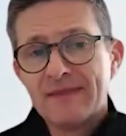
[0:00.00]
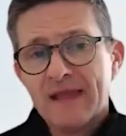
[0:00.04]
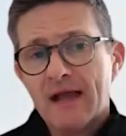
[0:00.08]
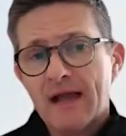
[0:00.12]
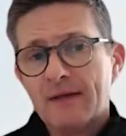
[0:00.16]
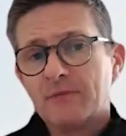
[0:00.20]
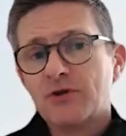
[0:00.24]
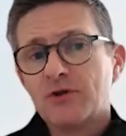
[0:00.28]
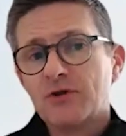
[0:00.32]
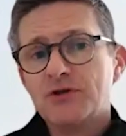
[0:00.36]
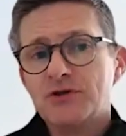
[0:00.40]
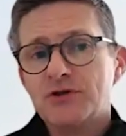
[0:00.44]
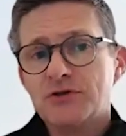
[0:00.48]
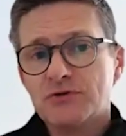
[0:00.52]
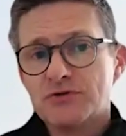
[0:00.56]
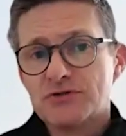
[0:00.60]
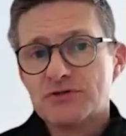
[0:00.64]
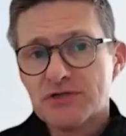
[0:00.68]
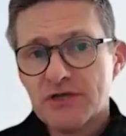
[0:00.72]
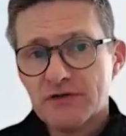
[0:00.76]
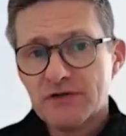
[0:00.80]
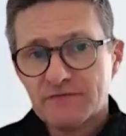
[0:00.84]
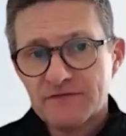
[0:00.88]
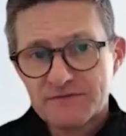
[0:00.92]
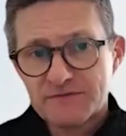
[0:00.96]
I'm going to do
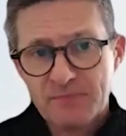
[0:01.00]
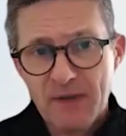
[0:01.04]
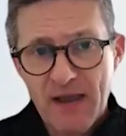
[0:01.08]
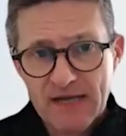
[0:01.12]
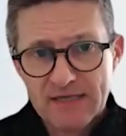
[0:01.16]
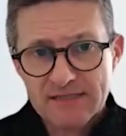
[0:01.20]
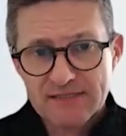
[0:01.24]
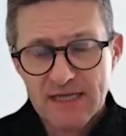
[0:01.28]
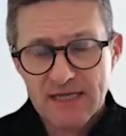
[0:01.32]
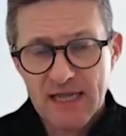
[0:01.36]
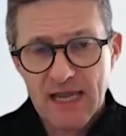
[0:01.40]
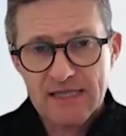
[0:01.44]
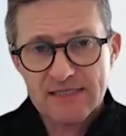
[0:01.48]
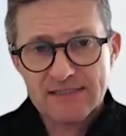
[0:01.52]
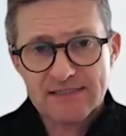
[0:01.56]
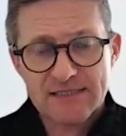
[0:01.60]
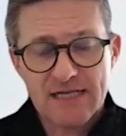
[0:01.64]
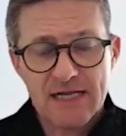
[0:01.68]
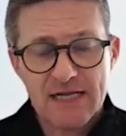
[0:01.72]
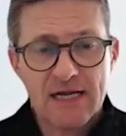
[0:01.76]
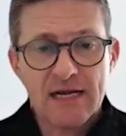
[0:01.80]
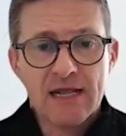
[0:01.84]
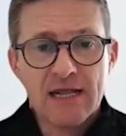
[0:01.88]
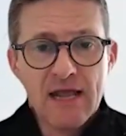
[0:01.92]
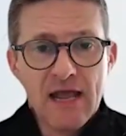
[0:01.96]
service packs against
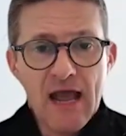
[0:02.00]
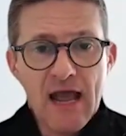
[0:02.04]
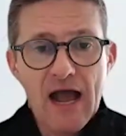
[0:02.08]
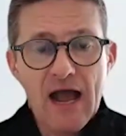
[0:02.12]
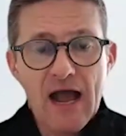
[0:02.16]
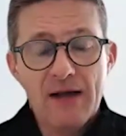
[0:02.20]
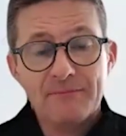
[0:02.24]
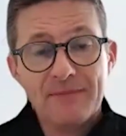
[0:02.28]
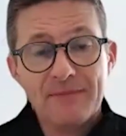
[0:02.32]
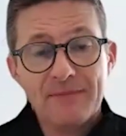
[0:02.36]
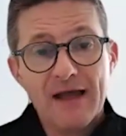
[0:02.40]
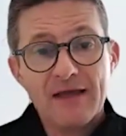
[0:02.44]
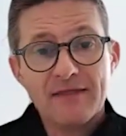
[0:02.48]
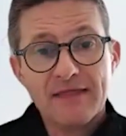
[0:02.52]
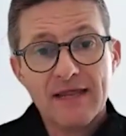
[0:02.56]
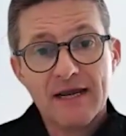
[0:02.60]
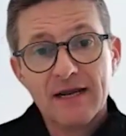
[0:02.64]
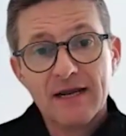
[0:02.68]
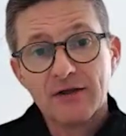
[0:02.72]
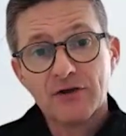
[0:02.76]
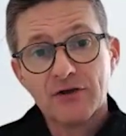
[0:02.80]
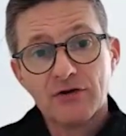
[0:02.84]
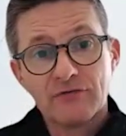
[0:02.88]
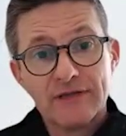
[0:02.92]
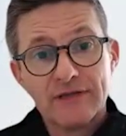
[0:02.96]
it. And then I'm
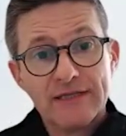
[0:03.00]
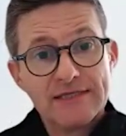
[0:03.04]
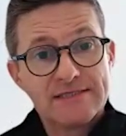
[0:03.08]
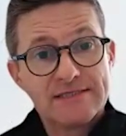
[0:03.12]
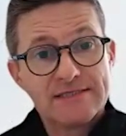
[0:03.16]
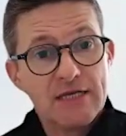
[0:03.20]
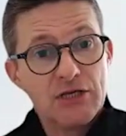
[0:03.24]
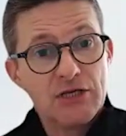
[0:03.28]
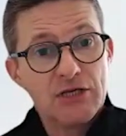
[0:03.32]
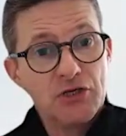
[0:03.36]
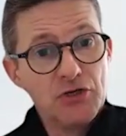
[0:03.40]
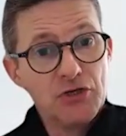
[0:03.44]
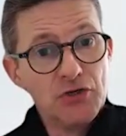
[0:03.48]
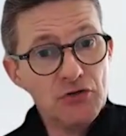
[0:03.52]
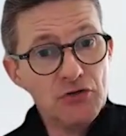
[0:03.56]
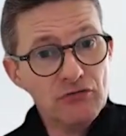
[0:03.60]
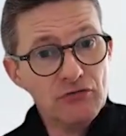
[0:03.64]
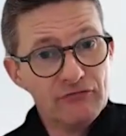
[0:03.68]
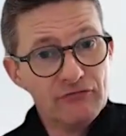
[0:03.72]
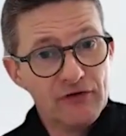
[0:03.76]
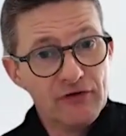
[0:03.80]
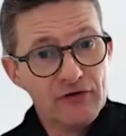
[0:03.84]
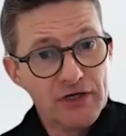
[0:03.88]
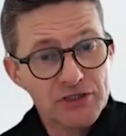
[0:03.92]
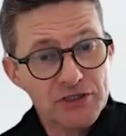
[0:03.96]
going to release a new
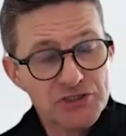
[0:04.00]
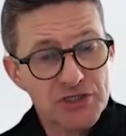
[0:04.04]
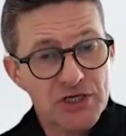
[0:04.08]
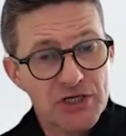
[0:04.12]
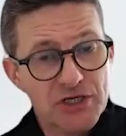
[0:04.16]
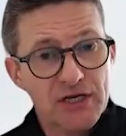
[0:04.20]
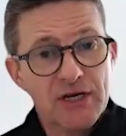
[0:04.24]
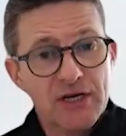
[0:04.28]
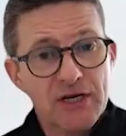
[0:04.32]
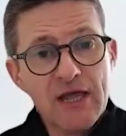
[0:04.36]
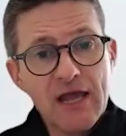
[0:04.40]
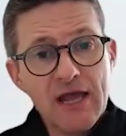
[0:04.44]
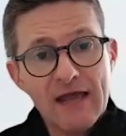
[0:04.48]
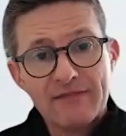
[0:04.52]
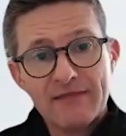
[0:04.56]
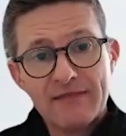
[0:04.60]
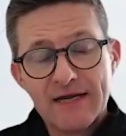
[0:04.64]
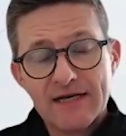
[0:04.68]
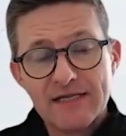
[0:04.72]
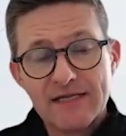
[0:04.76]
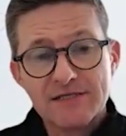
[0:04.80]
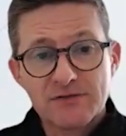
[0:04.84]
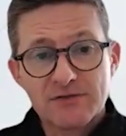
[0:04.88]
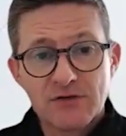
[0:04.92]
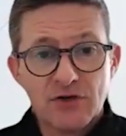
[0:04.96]
version
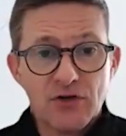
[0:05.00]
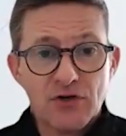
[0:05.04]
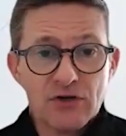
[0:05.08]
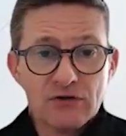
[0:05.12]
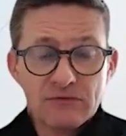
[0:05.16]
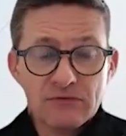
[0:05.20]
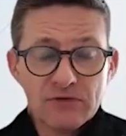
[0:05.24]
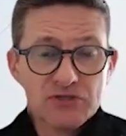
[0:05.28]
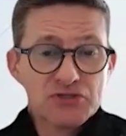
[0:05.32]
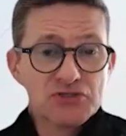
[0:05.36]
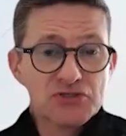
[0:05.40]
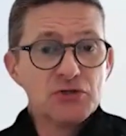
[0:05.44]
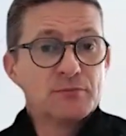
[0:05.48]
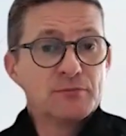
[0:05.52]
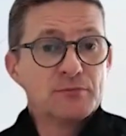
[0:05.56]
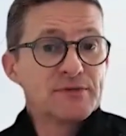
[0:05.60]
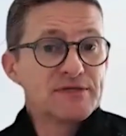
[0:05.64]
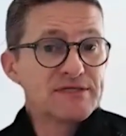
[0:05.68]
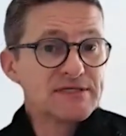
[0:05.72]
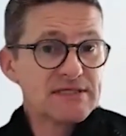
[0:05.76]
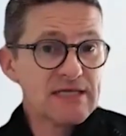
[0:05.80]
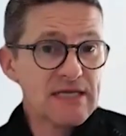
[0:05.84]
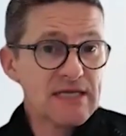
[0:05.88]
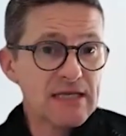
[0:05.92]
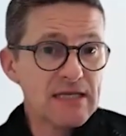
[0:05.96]
that is going to
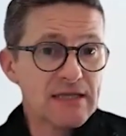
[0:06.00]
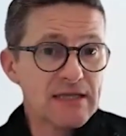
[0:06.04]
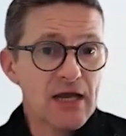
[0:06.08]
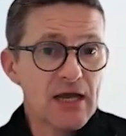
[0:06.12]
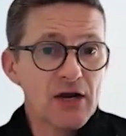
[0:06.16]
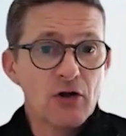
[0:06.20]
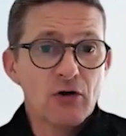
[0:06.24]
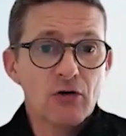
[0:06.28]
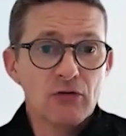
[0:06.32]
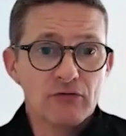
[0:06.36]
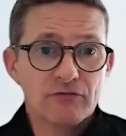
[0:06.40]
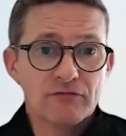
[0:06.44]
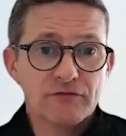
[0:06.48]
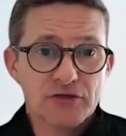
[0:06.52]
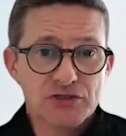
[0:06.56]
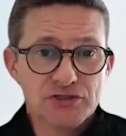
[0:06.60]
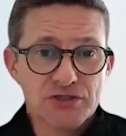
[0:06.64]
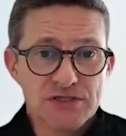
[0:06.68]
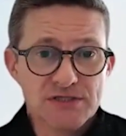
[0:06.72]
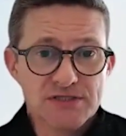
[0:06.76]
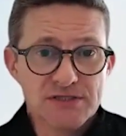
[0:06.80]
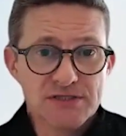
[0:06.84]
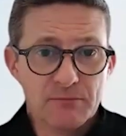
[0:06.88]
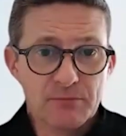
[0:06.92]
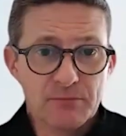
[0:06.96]
supersede that old version
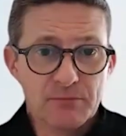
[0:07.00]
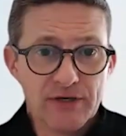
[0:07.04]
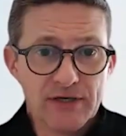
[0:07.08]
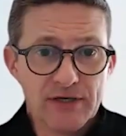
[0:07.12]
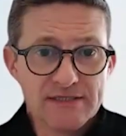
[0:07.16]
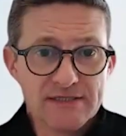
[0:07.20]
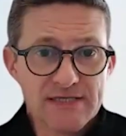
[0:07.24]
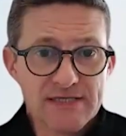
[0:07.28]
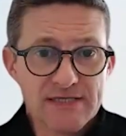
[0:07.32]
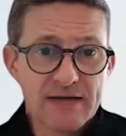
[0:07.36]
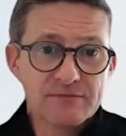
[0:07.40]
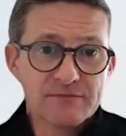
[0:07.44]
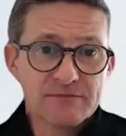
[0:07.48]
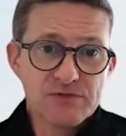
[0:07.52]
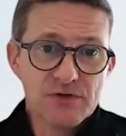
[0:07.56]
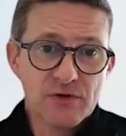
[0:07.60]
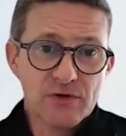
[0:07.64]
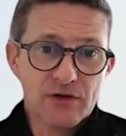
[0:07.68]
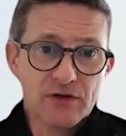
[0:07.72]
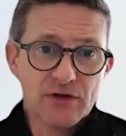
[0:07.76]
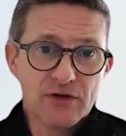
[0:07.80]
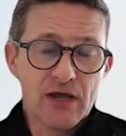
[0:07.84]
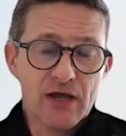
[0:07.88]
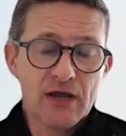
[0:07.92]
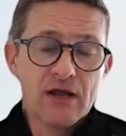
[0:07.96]
at some point in time. So I'm
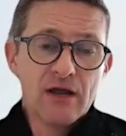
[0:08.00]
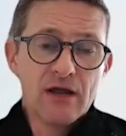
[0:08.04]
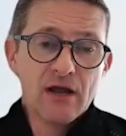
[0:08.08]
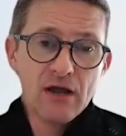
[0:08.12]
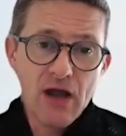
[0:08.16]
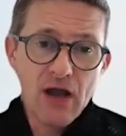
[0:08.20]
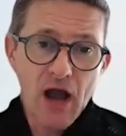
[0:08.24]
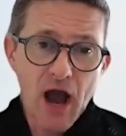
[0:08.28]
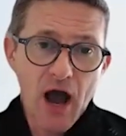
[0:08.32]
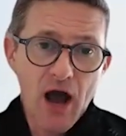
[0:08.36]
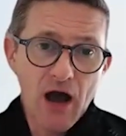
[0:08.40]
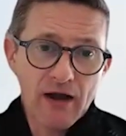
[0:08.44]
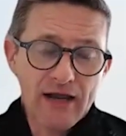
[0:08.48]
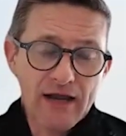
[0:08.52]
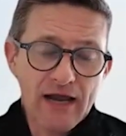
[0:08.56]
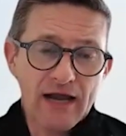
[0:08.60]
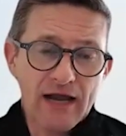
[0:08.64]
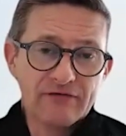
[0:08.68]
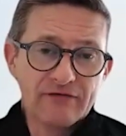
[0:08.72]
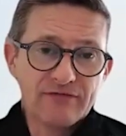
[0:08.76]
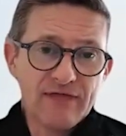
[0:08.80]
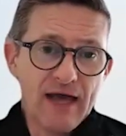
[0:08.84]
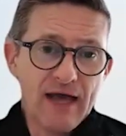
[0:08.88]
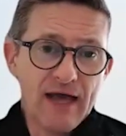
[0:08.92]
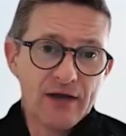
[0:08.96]
going to
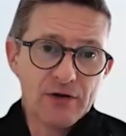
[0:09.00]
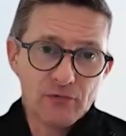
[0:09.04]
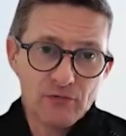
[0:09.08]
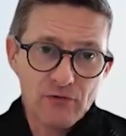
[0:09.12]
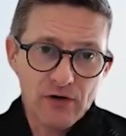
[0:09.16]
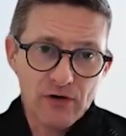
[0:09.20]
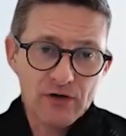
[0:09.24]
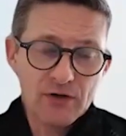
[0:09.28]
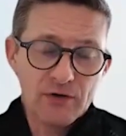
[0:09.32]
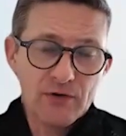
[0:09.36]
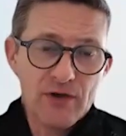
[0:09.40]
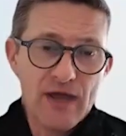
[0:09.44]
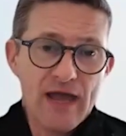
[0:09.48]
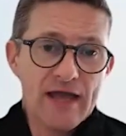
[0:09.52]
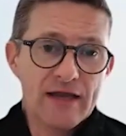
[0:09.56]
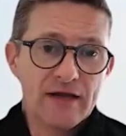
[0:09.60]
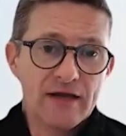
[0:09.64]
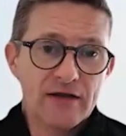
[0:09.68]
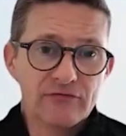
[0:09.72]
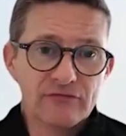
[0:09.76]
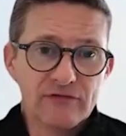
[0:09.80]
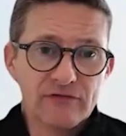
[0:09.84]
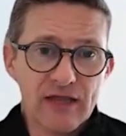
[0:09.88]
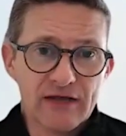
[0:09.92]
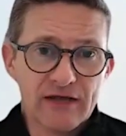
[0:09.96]
archive that, or I'm going to end
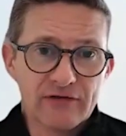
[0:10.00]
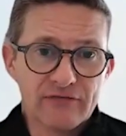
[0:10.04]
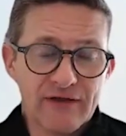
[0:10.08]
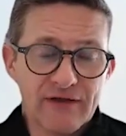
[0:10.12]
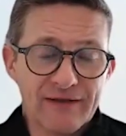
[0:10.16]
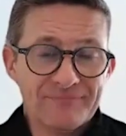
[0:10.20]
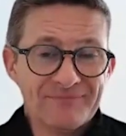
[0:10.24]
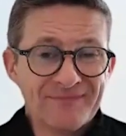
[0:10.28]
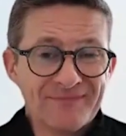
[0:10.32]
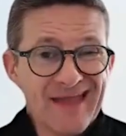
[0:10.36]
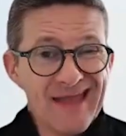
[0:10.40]
of life it.